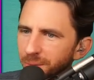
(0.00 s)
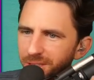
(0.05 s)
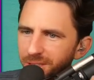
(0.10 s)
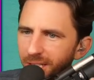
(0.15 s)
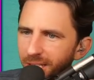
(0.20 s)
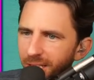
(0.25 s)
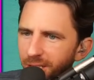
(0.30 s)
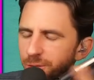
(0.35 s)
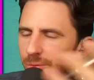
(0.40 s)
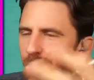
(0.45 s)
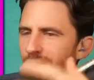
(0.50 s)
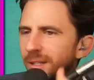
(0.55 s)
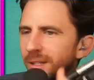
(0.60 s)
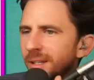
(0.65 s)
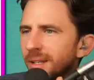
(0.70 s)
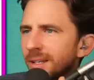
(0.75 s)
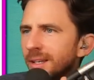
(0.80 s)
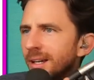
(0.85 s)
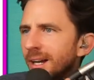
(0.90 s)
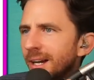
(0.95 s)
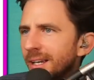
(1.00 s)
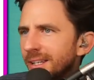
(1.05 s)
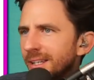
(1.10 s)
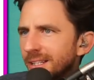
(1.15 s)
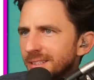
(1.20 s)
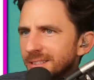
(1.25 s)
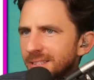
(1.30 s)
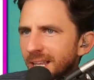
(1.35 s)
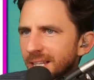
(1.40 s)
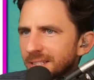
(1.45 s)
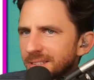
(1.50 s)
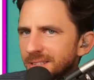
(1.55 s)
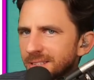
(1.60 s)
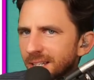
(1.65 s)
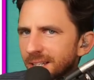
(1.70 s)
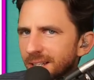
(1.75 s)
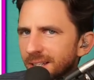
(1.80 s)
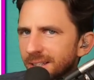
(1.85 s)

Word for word: which I guess that's